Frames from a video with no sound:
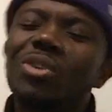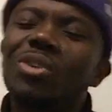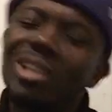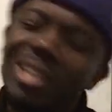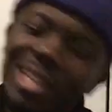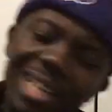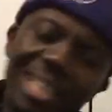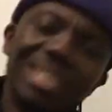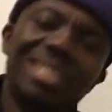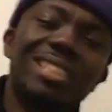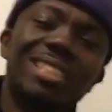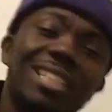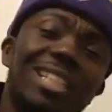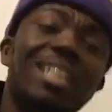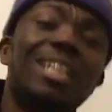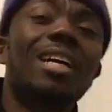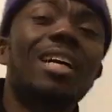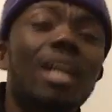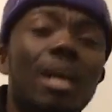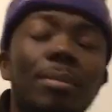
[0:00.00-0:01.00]
Like, share,
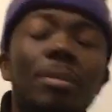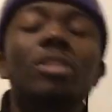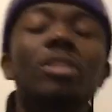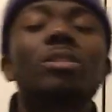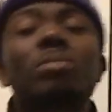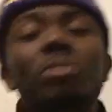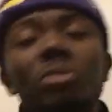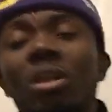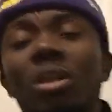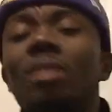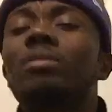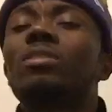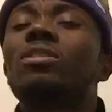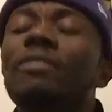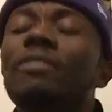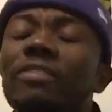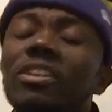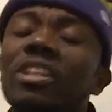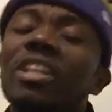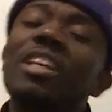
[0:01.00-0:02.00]
comment, subscribe. Don't
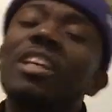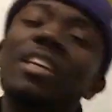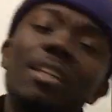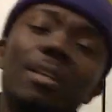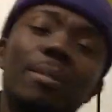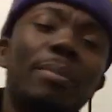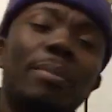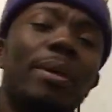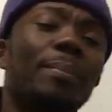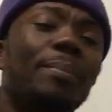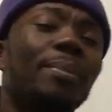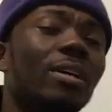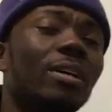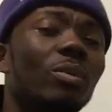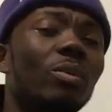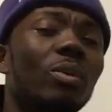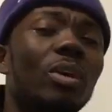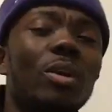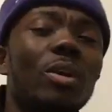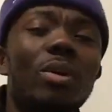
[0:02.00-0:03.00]
forget, hit the bell button
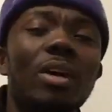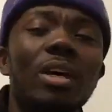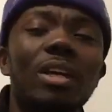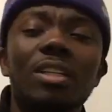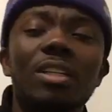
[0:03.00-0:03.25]
while you're at it.